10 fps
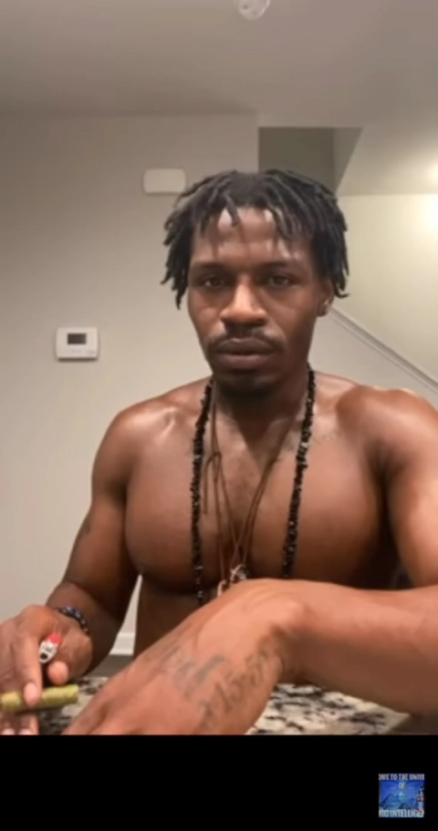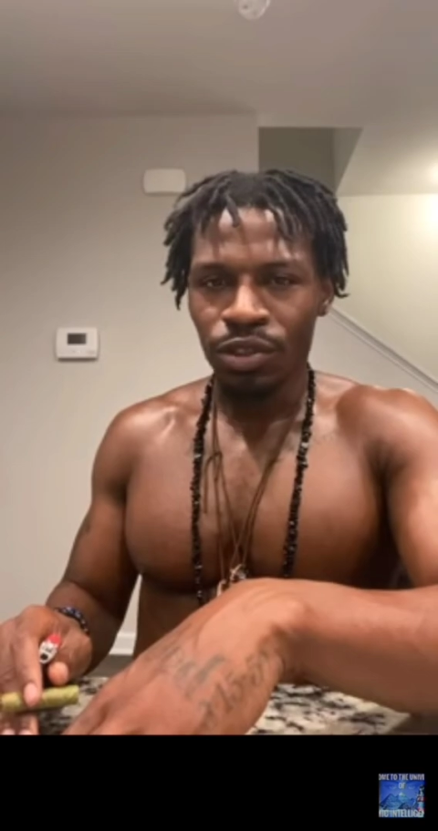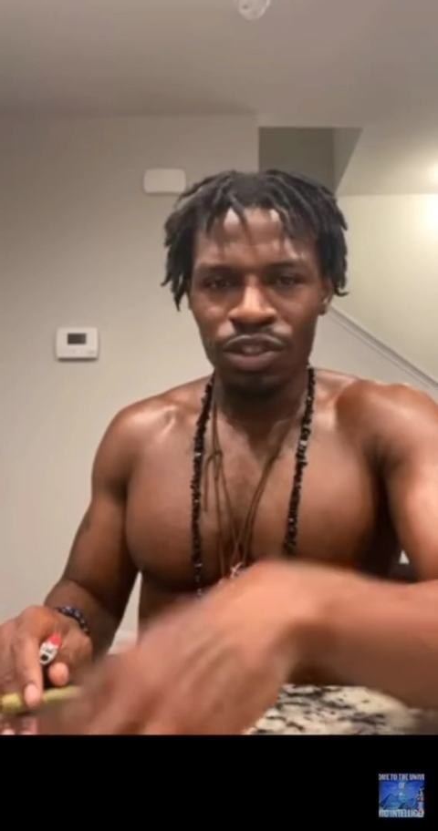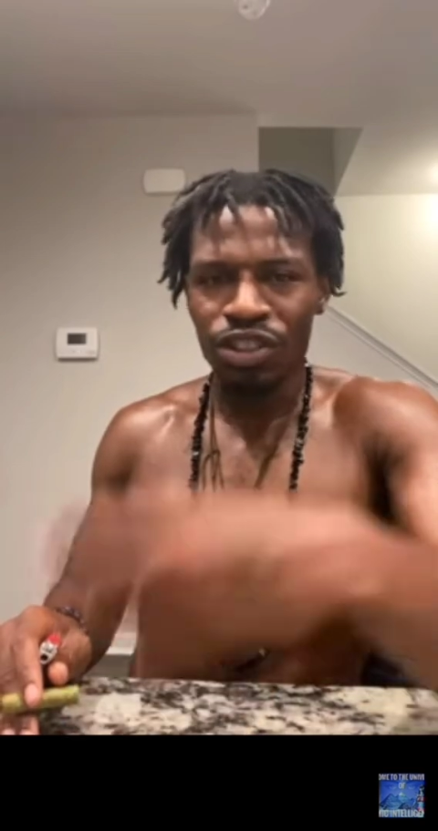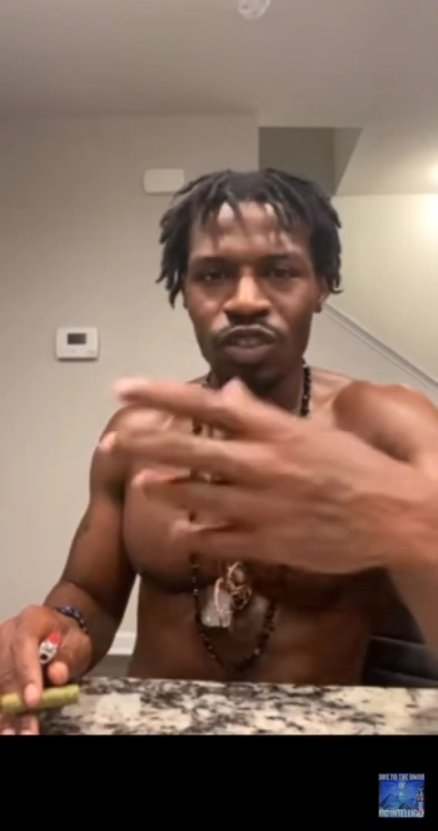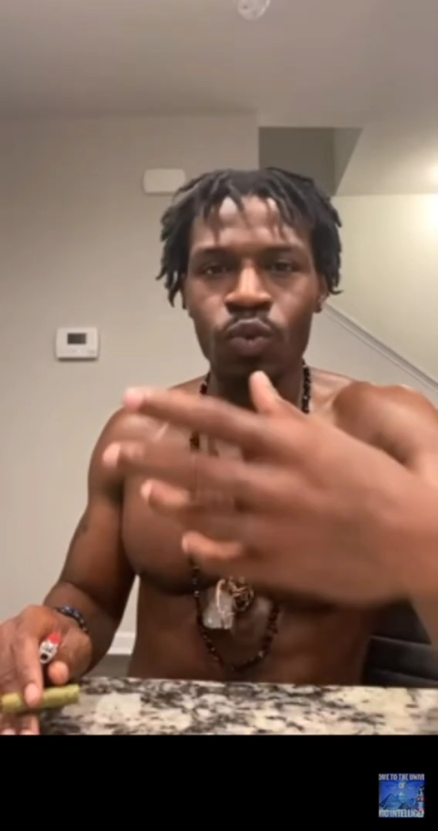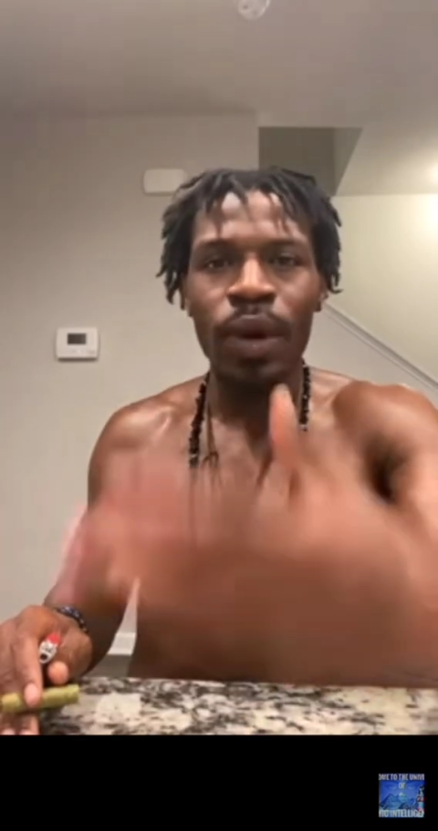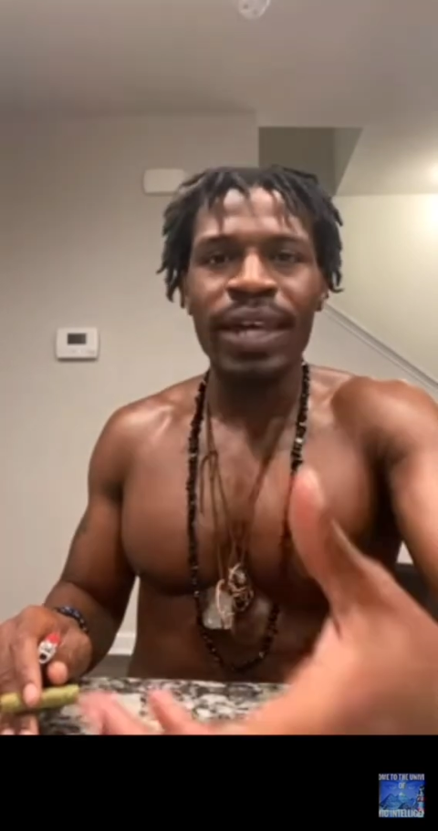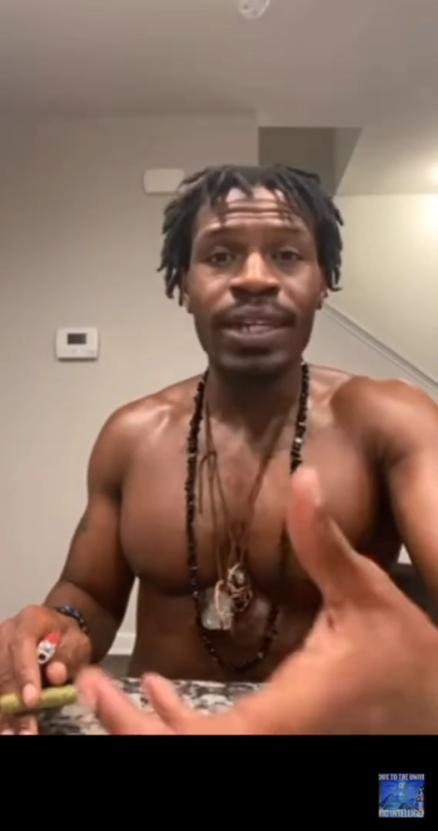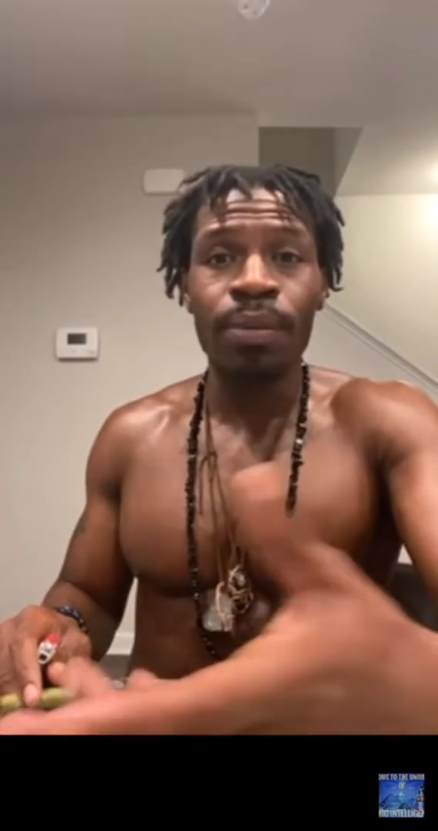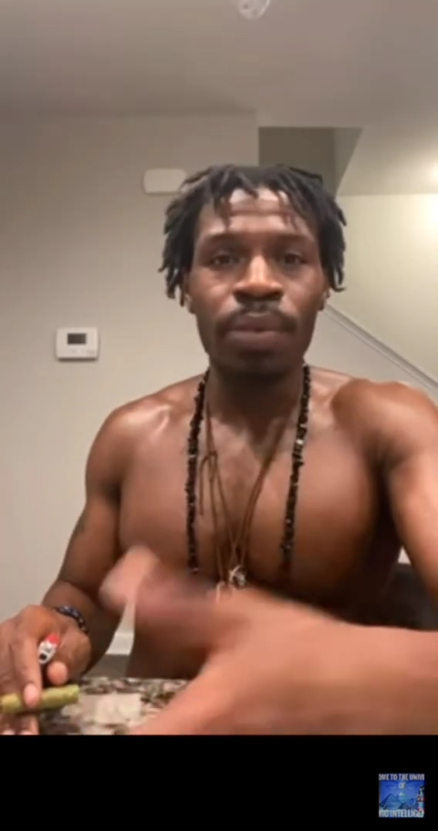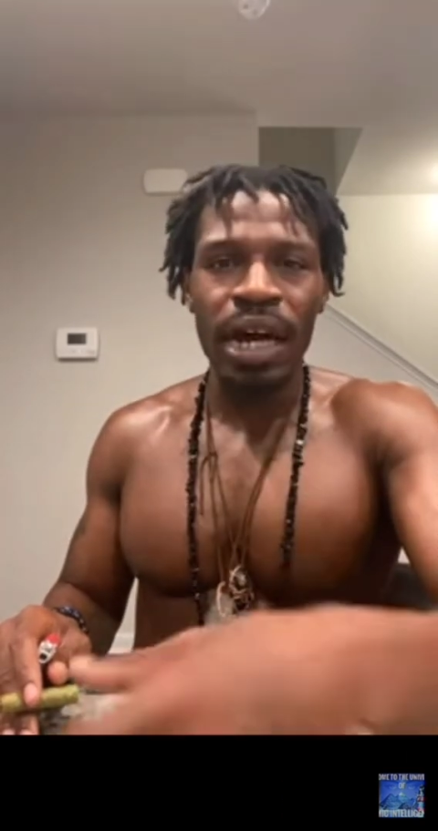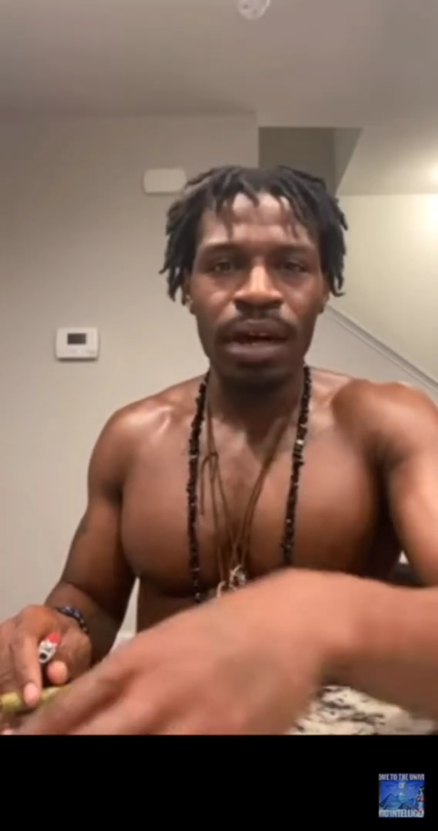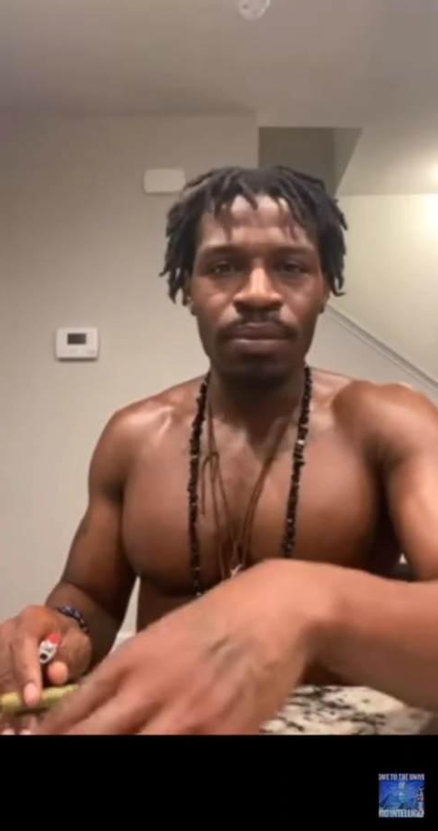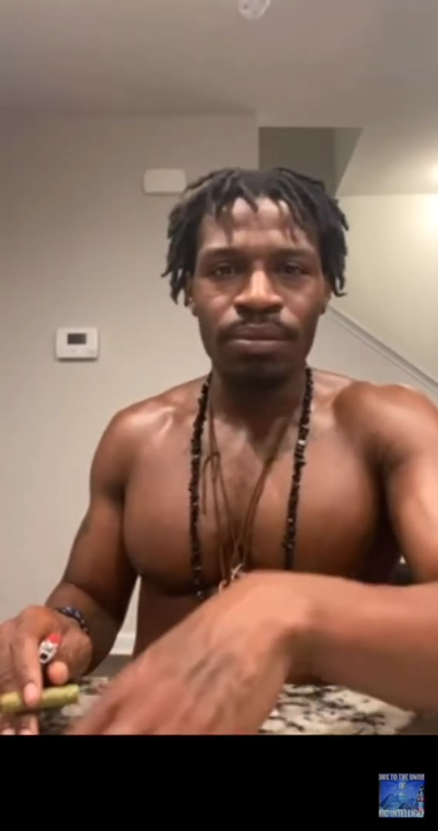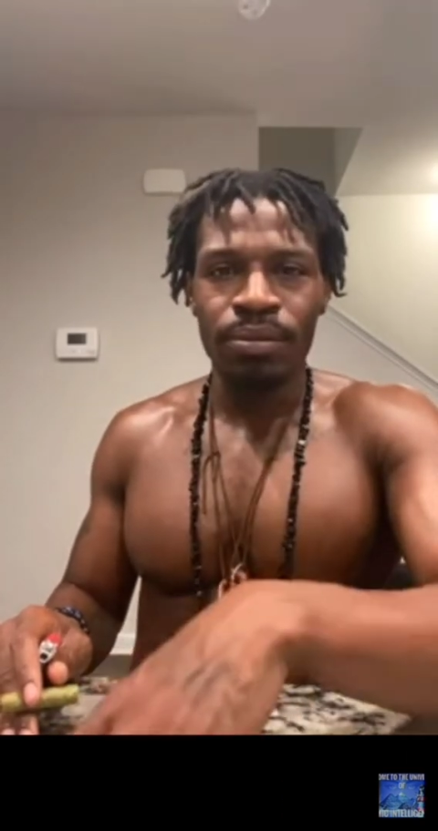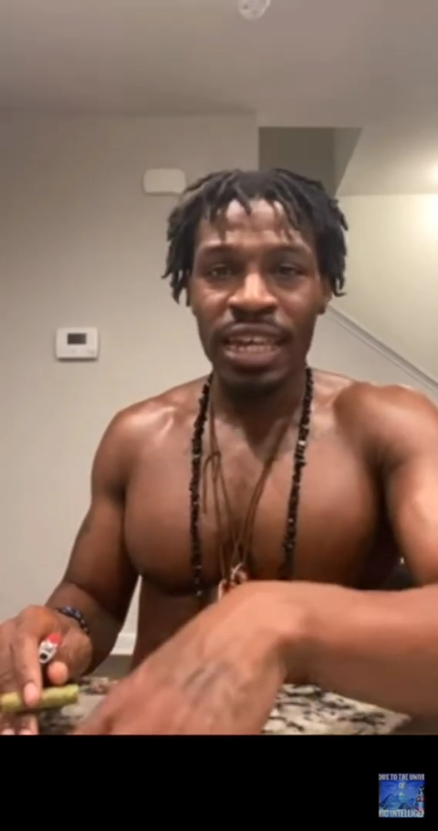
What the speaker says: You're just waiting to pop,